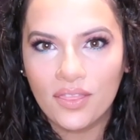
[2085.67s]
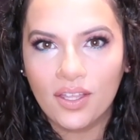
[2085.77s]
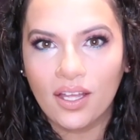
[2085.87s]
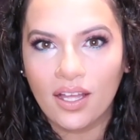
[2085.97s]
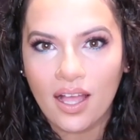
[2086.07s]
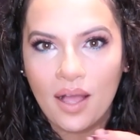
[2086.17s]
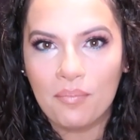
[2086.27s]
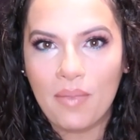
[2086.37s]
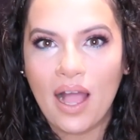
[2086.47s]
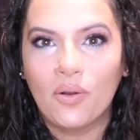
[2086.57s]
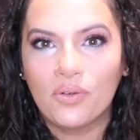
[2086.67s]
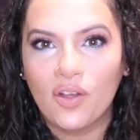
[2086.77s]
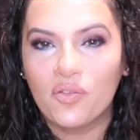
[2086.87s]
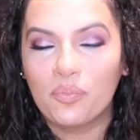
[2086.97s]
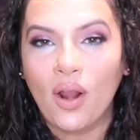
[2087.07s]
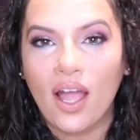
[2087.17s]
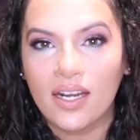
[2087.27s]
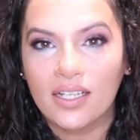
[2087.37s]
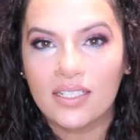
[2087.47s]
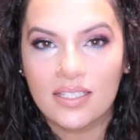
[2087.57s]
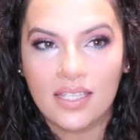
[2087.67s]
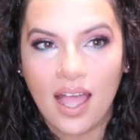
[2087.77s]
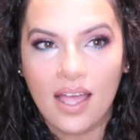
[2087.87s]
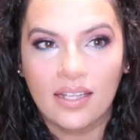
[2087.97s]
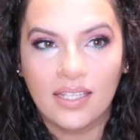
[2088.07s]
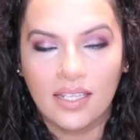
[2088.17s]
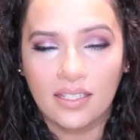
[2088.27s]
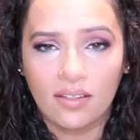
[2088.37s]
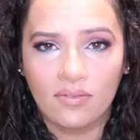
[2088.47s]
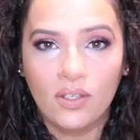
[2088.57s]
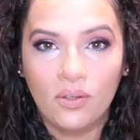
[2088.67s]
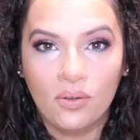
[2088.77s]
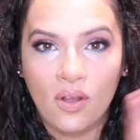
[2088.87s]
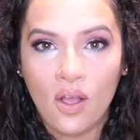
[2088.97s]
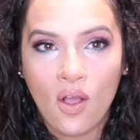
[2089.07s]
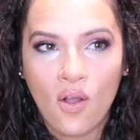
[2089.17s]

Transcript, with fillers: the amount of products that they give you